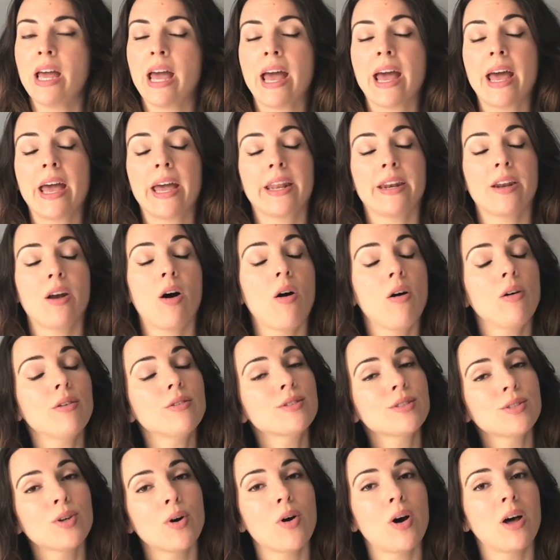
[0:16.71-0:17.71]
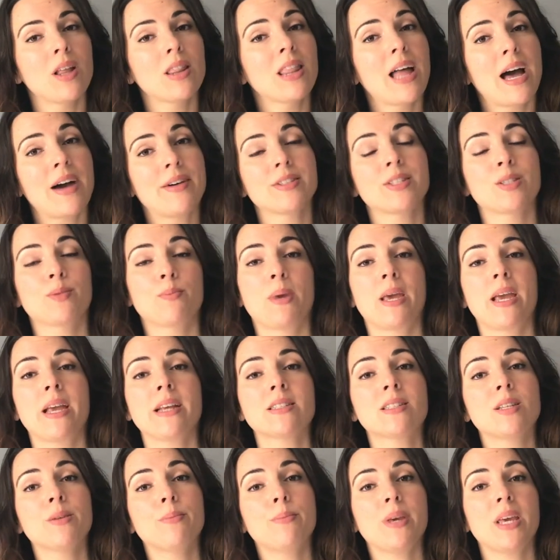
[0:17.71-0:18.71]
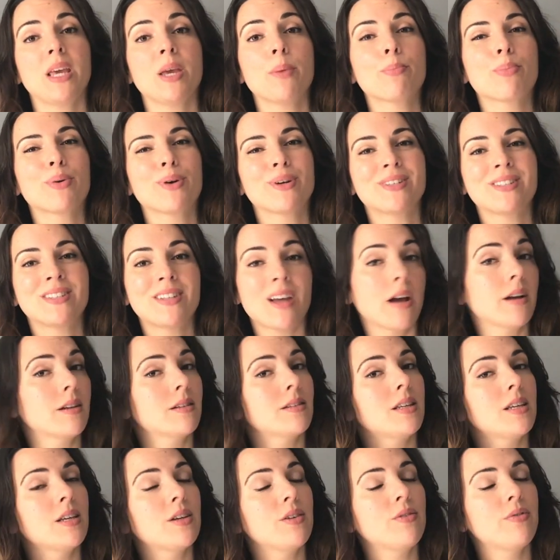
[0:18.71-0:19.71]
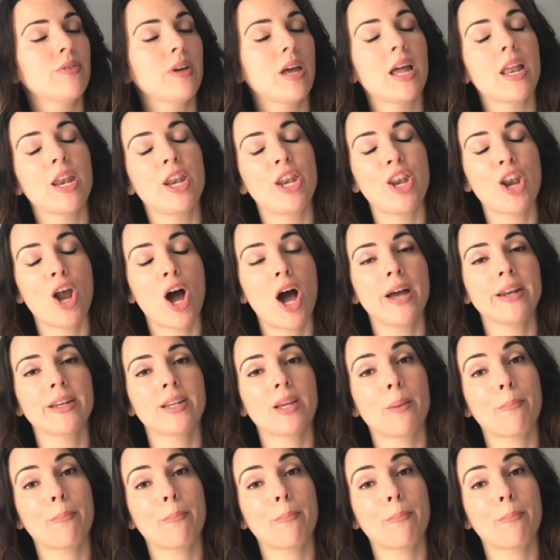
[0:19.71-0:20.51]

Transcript: and also allows me to be productive, not